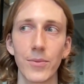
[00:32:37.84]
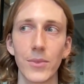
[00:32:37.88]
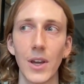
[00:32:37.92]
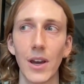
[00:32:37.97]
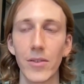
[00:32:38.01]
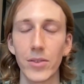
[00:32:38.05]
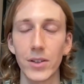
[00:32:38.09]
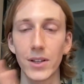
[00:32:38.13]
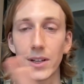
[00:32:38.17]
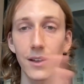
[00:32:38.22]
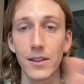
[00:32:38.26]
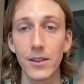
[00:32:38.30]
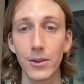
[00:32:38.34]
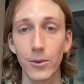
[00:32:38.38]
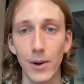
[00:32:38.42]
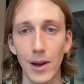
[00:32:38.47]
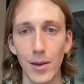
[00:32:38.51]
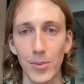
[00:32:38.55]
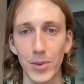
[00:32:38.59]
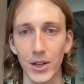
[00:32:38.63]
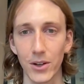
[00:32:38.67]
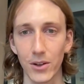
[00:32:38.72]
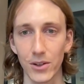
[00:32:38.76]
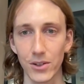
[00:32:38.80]
you have another
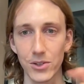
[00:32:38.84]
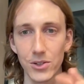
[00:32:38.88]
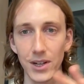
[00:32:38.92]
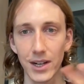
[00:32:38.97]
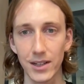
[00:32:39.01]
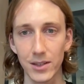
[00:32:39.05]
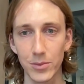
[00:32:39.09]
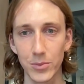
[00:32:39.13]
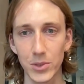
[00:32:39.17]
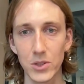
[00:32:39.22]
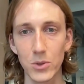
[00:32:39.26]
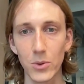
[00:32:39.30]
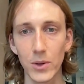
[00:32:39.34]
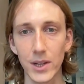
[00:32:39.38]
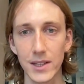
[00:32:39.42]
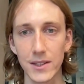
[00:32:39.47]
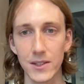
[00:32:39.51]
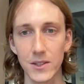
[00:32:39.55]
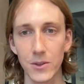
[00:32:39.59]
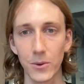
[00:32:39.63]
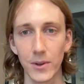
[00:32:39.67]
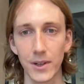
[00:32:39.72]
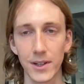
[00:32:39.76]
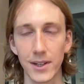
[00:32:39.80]
wrapper contract
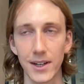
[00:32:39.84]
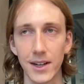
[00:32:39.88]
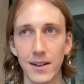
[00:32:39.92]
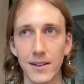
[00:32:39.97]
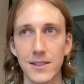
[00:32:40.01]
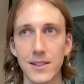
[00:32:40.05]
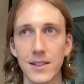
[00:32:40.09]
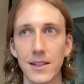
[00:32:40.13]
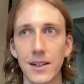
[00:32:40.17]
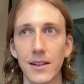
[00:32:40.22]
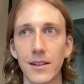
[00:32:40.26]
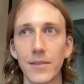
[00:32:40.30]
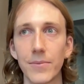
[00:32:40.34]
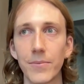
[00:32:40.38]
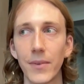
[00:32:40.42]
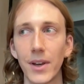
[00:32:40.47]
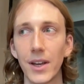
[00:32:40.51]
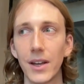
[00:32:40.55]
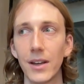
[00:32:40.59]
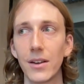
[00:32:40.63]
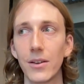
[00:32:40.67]
between Squid and Axelar,